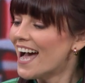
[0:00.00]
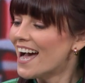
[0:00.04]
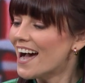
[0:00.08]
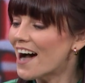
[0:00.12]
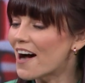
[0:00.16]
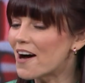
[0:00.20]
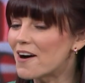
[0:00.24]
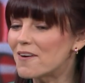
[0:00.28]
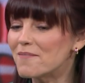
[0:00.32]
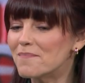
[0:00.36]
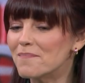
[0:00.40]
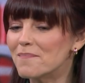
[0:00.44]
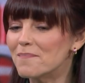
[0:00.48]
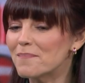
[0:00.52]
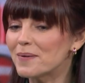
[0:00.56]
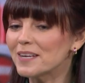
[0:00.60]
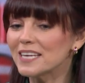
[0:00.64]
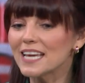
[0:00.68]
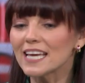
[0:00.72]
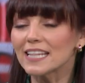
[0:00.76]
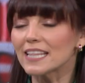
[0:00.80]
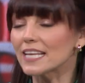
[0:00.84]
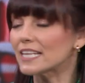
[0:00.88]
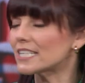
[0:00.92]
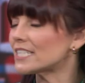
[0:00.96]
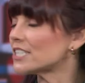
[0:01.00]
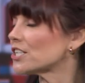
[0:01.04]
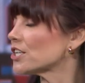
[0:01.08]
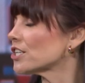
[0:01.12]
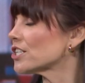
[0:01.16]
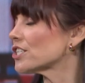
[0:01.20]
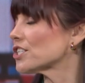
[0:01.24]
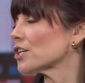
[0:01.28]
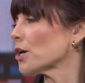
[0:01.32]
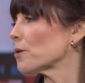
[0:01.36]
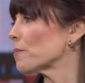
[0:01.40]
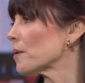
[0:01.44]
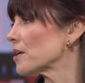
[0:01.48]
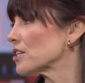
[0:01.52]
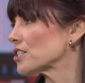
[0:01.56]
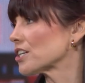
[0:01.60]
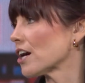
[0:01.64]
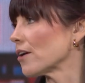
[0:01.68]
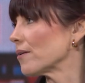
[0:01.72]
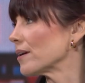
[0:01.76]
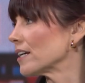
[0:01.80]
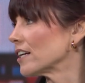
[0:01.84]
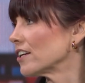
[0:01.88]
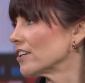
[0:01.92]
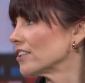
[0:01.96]
But yeah, there's just so much
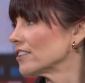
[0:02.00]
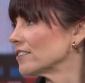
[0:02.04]
going on.